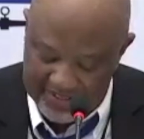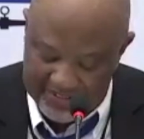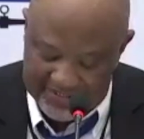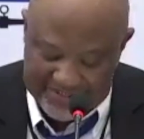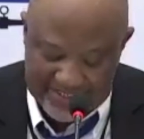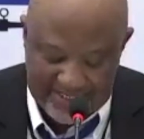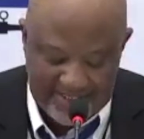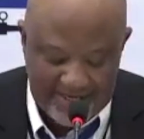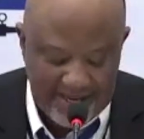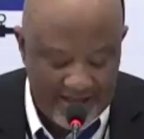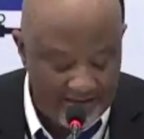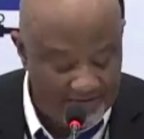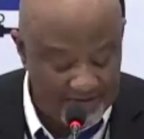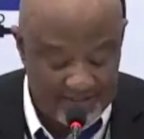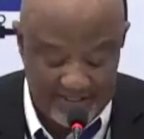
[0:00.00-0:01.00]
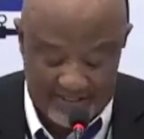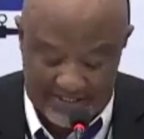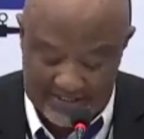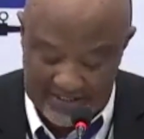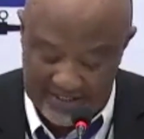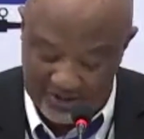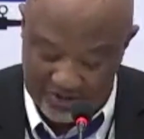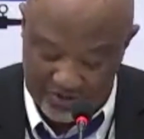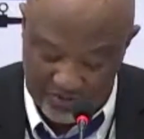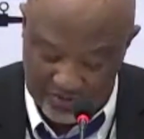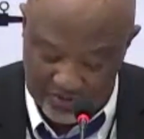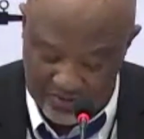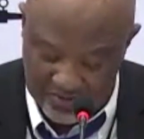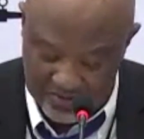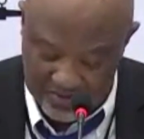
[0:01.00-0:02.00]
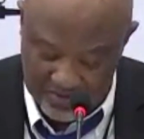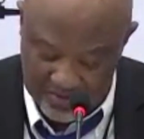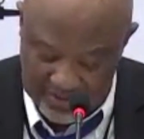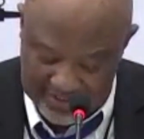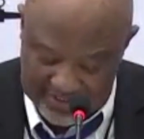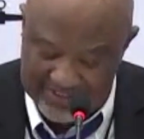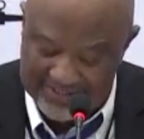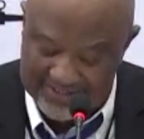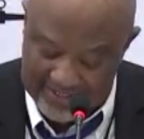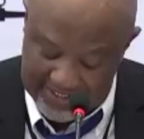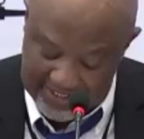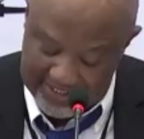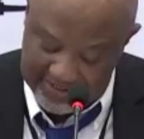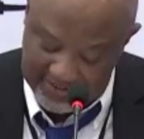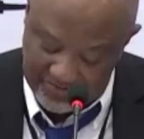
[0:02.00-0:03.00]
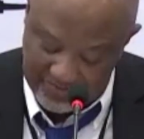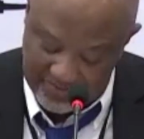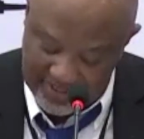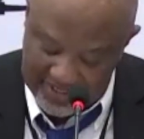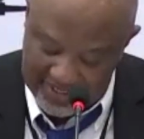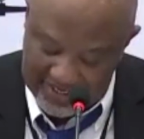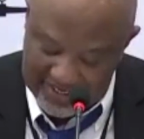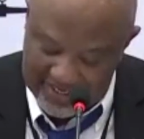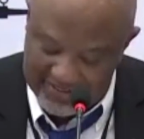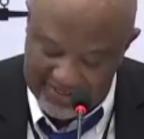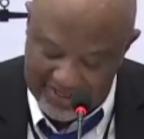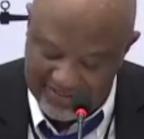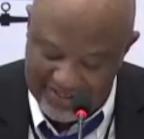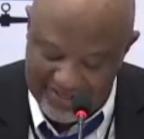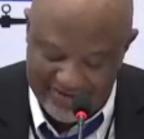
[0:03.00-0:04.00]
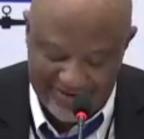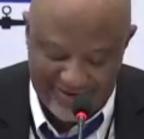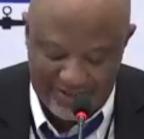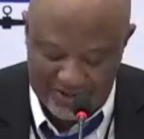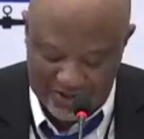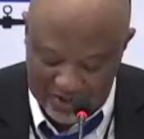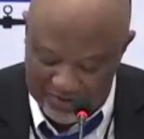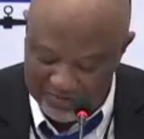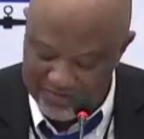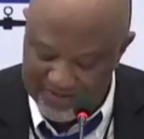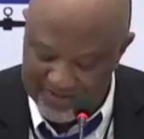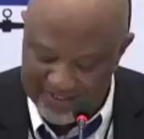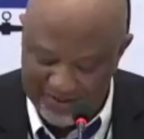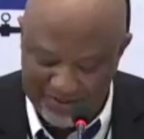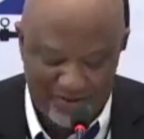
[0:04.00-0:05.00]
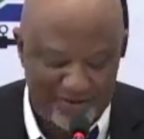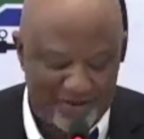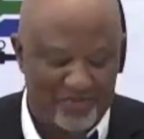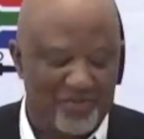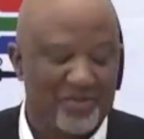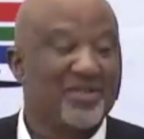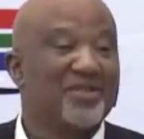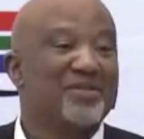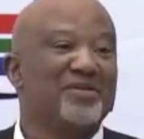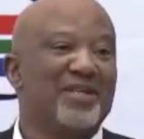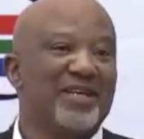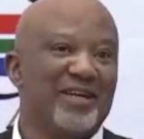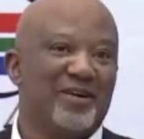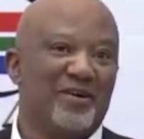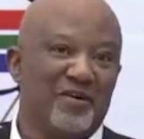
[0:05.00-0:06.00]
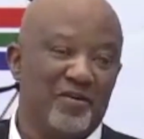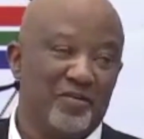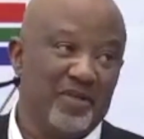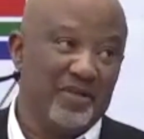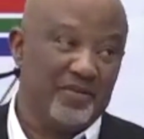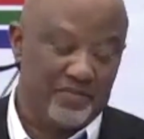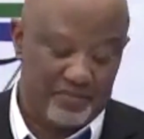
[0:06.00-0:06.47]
He said that everything that they do is legal and that they create jobs and contribute to the economy.